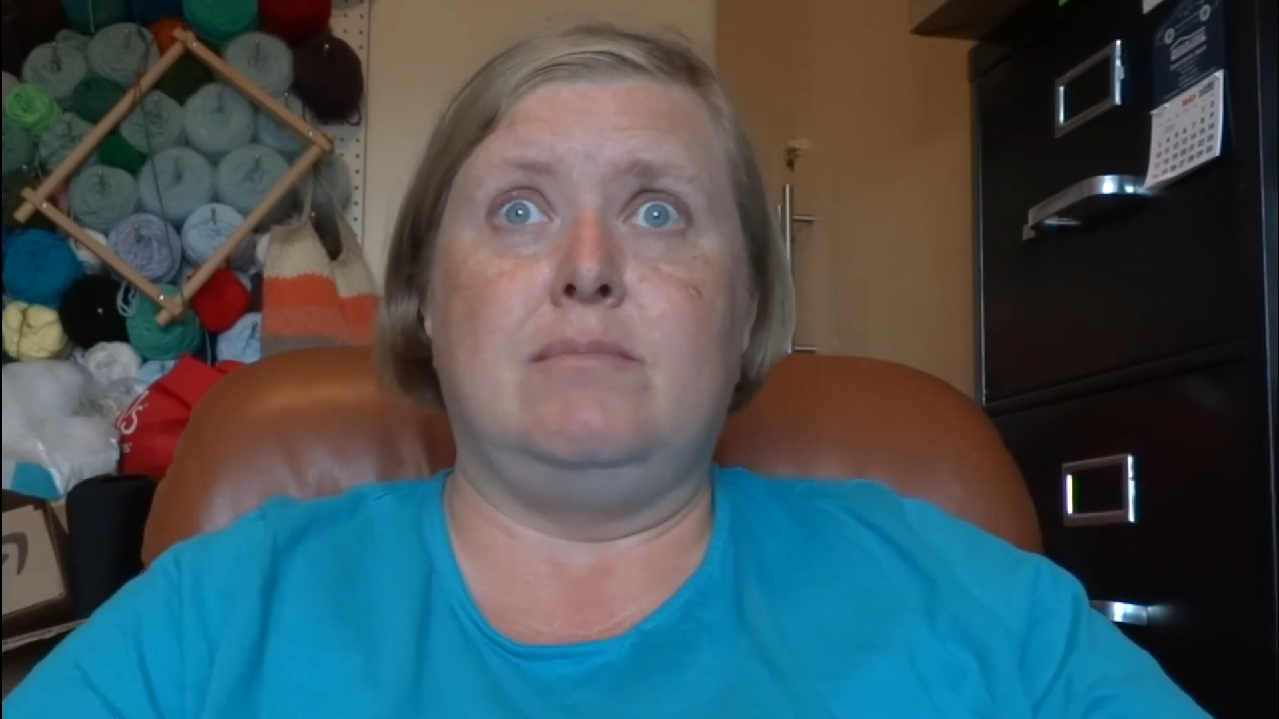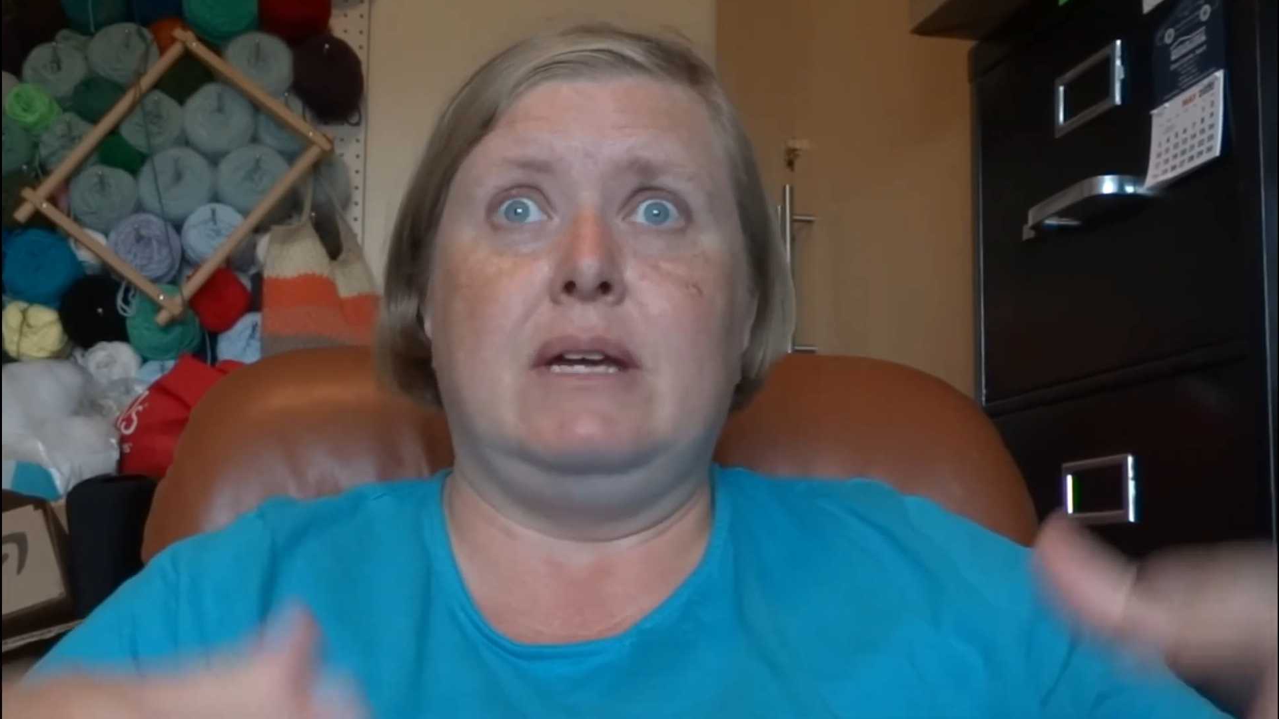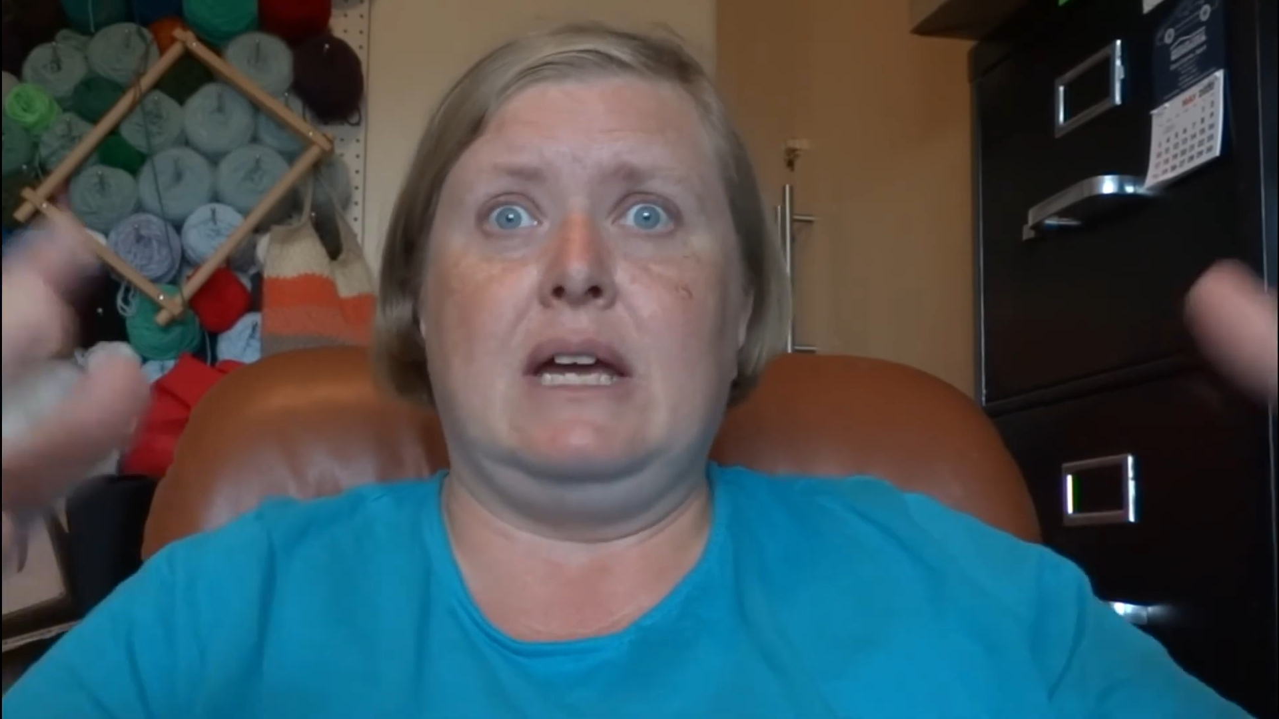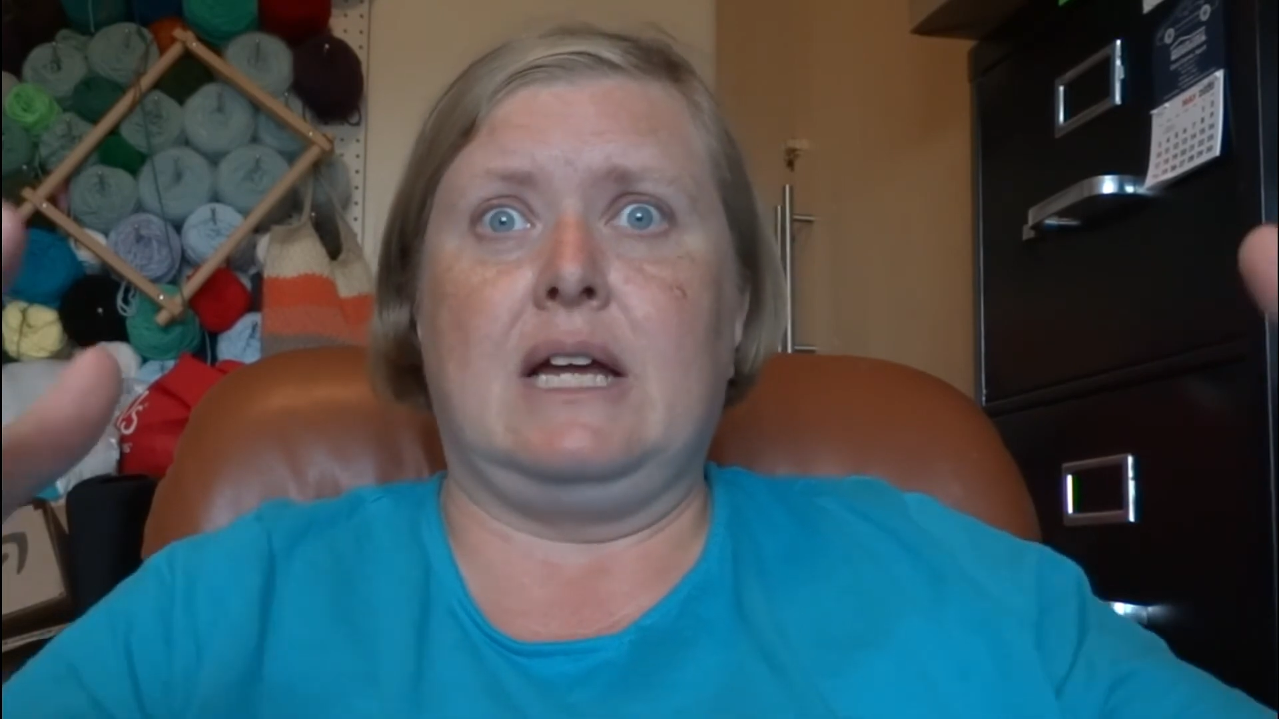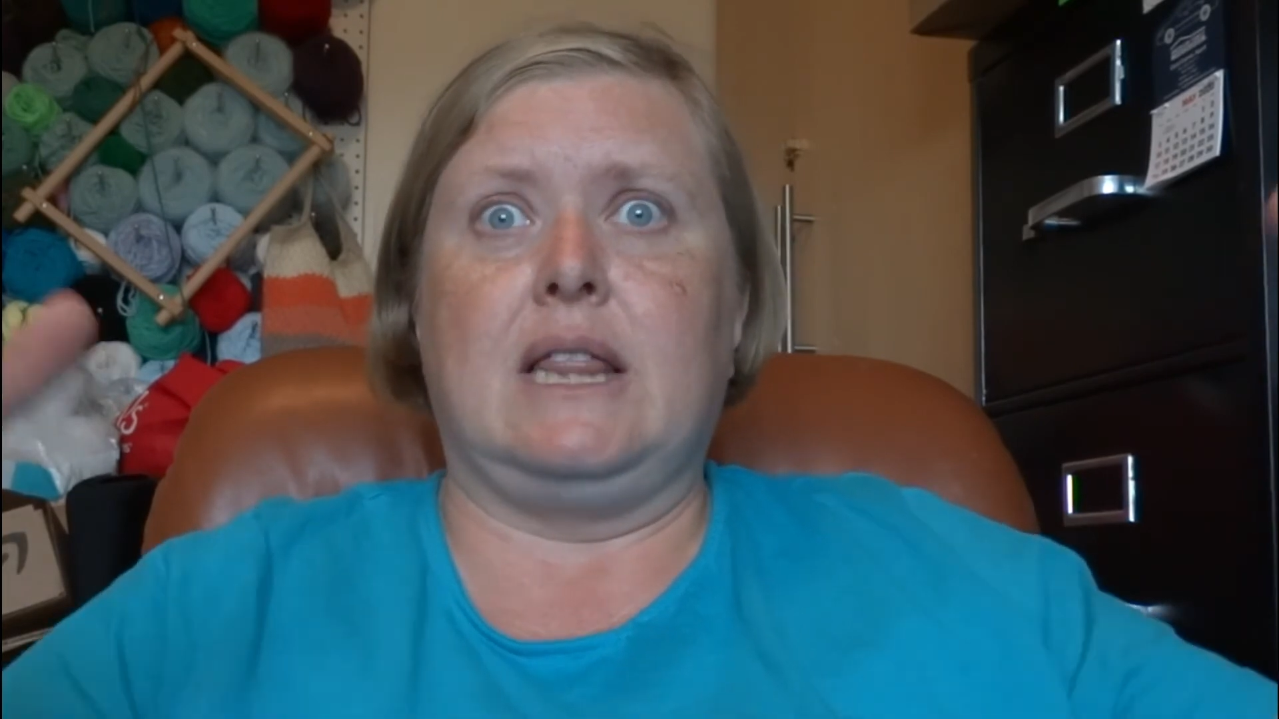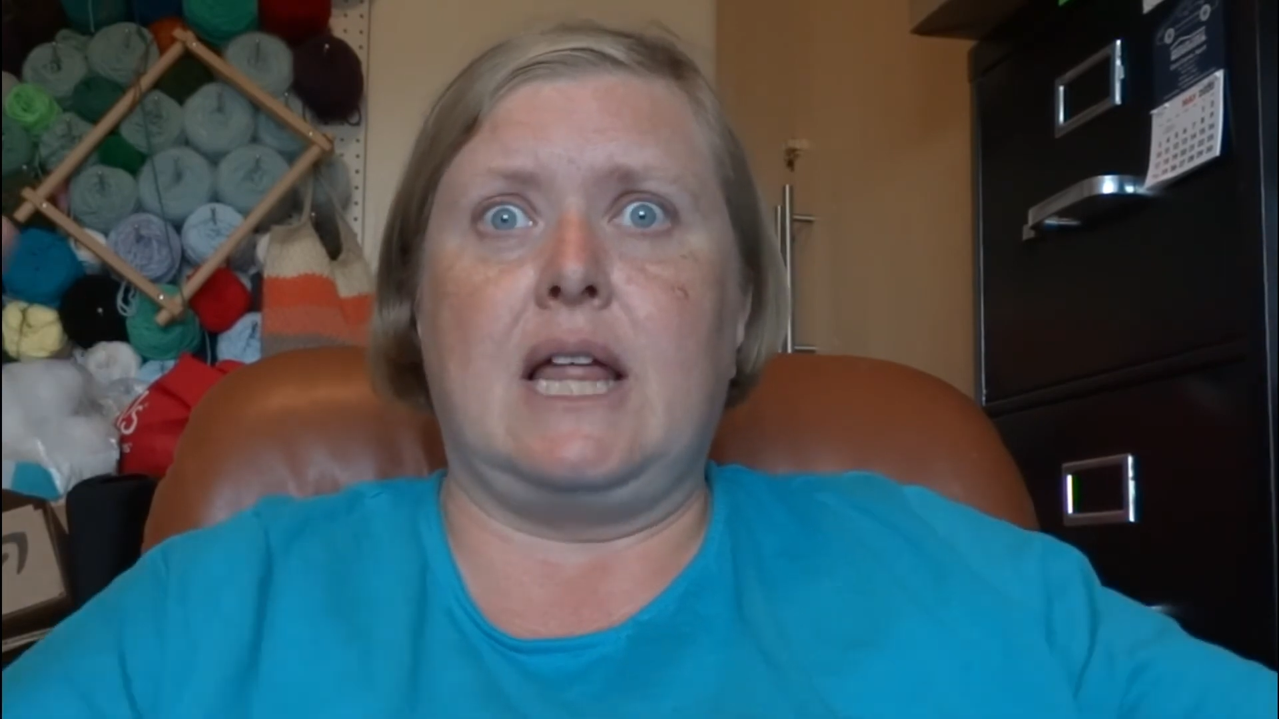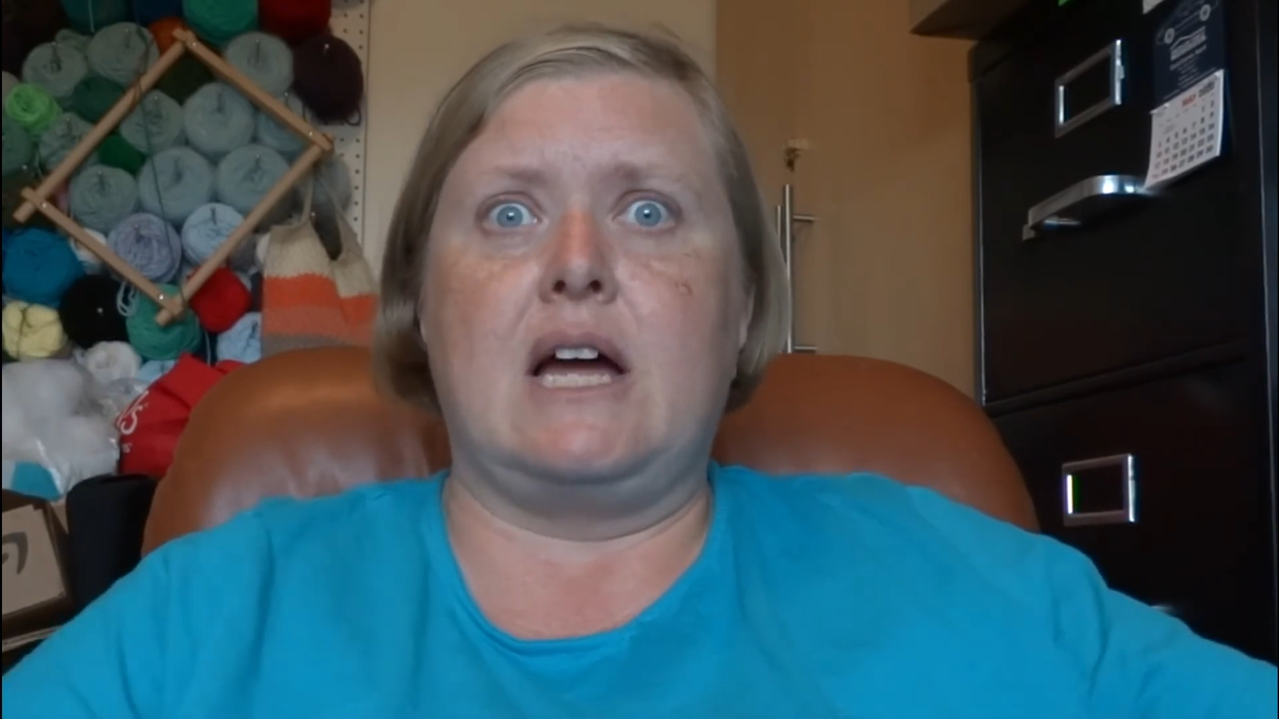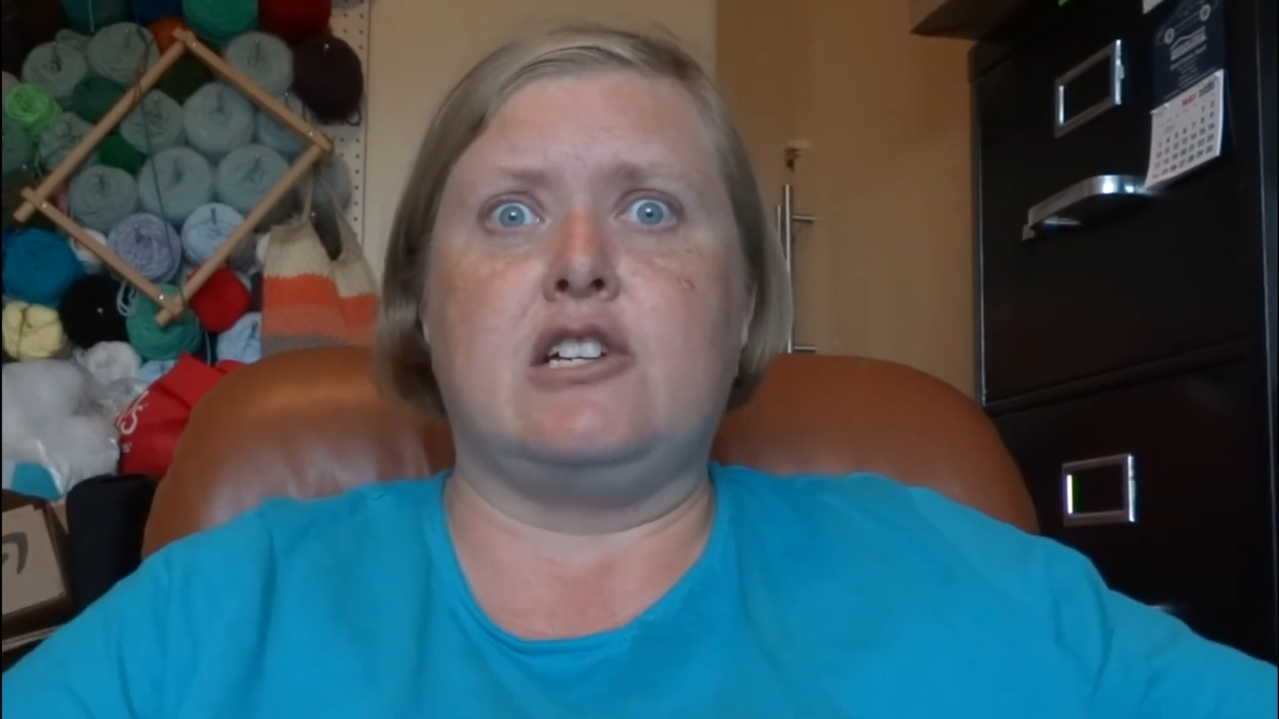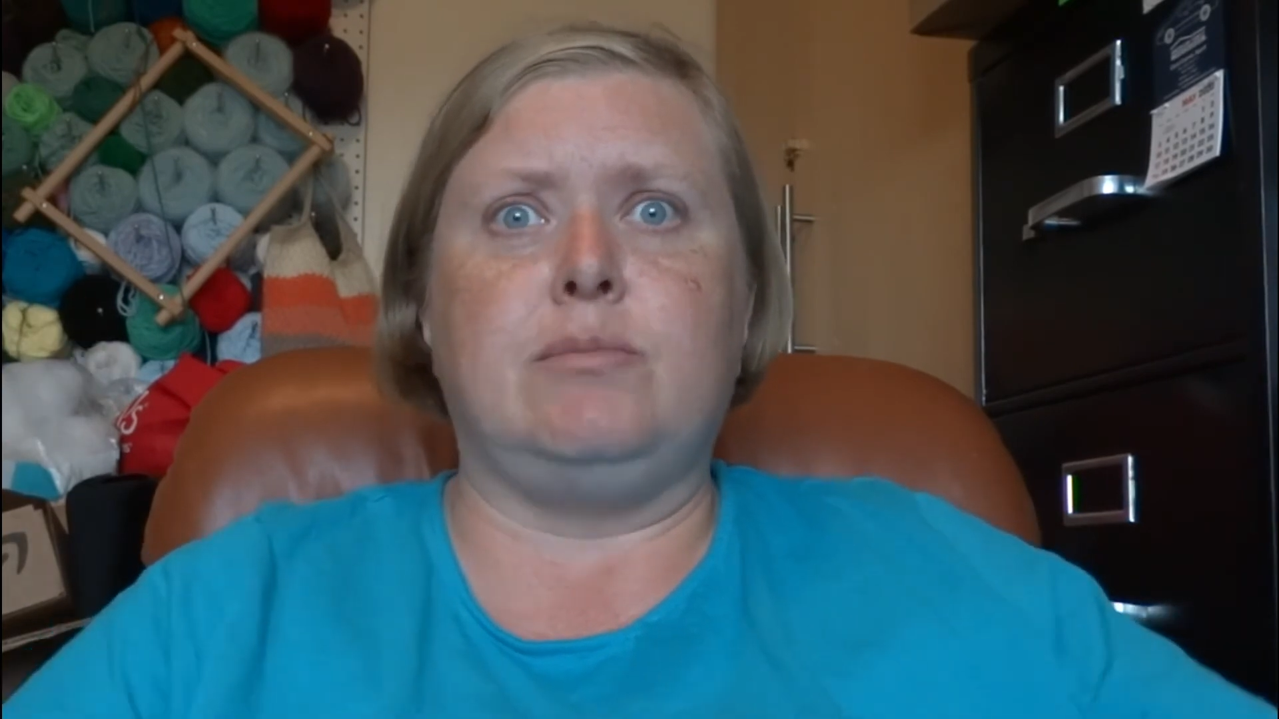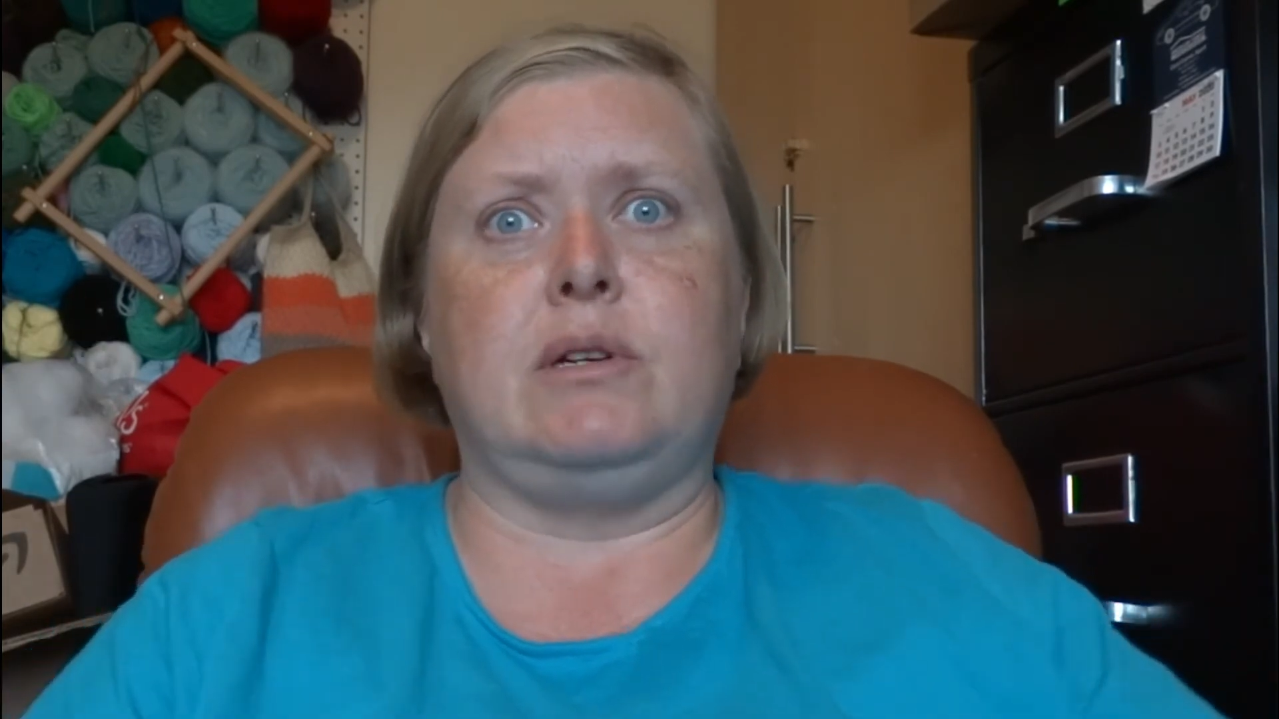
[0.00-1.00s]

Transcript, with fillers: big, lush,